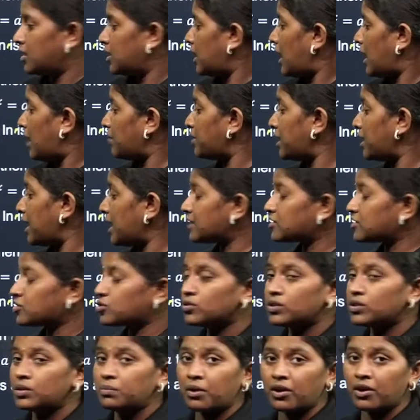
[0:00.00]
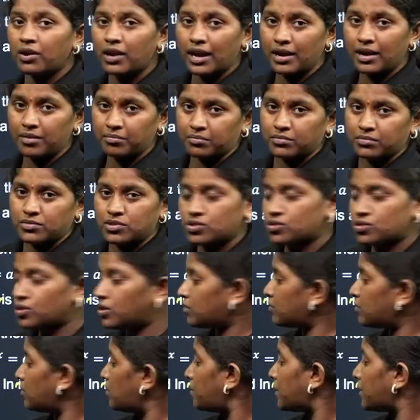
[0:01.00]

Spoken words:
x to the power m, so it will